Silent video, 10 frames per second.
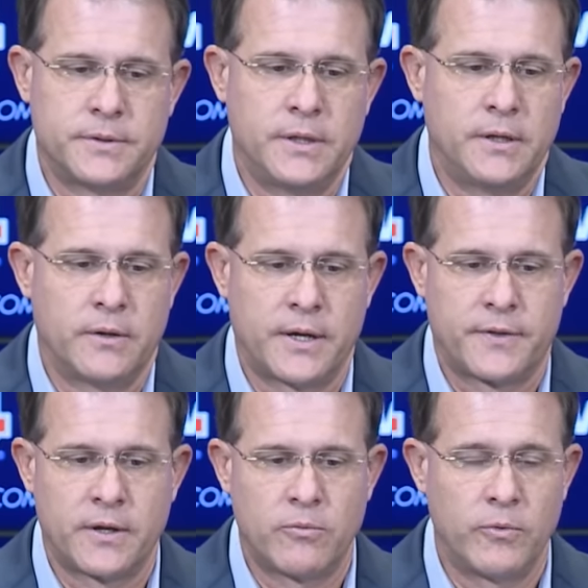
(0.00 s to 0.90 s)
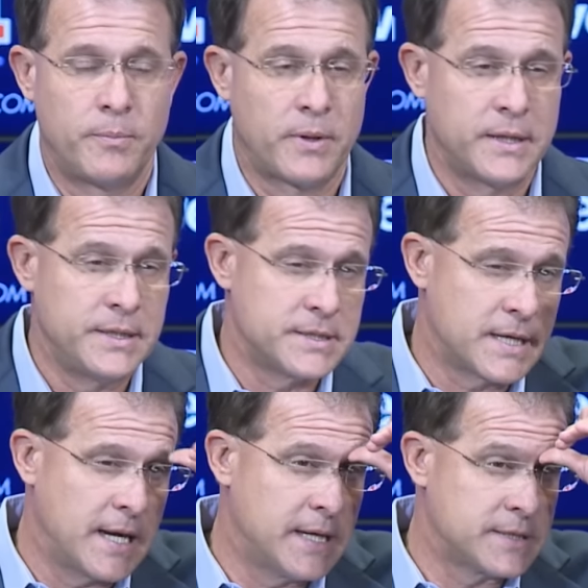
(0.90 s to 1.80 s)
You know, I think when we played these
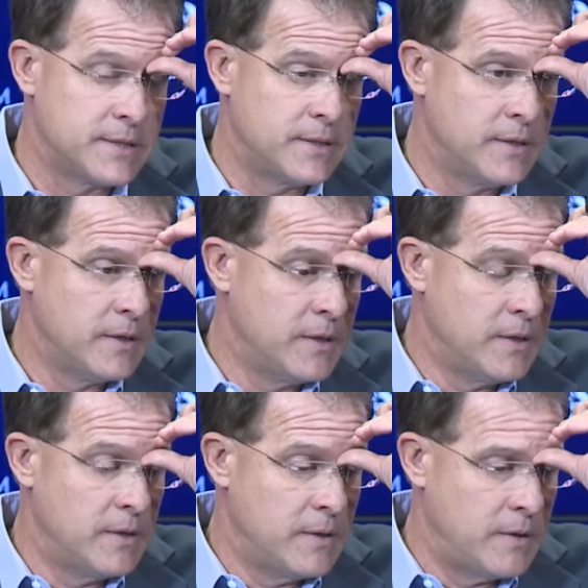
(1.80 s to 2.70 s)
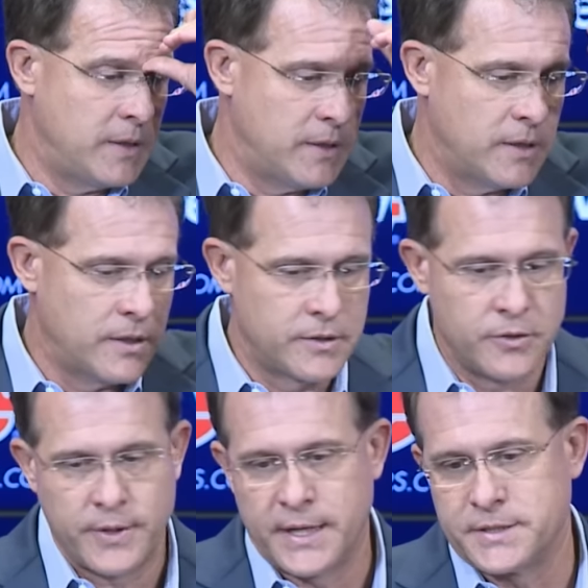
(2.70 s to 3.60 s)
guys in
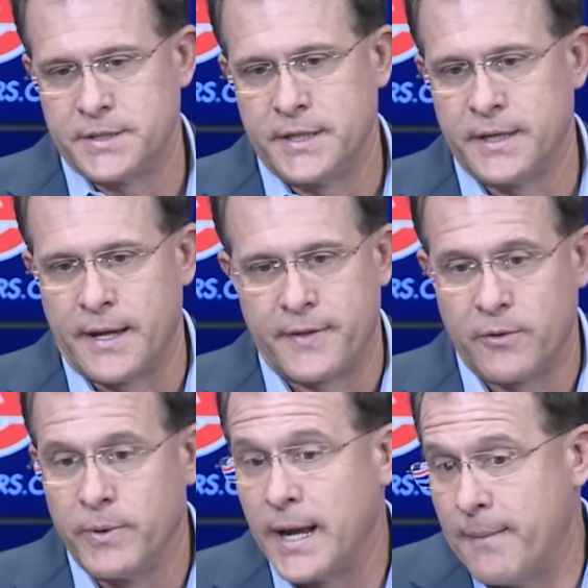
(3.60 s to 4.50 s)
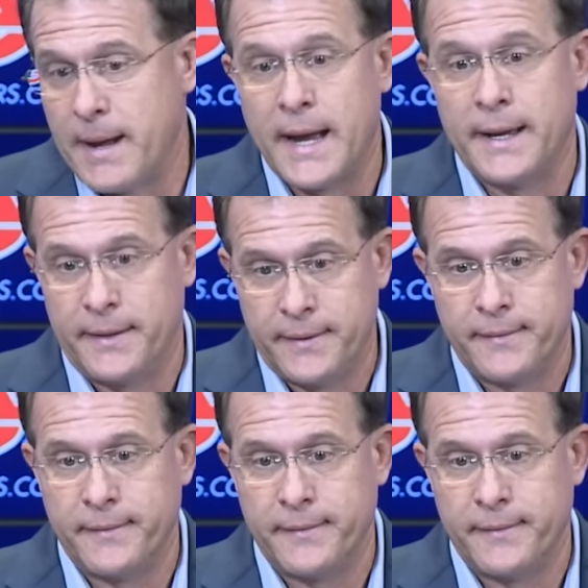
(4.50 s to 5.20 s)
2010, I think we got behind.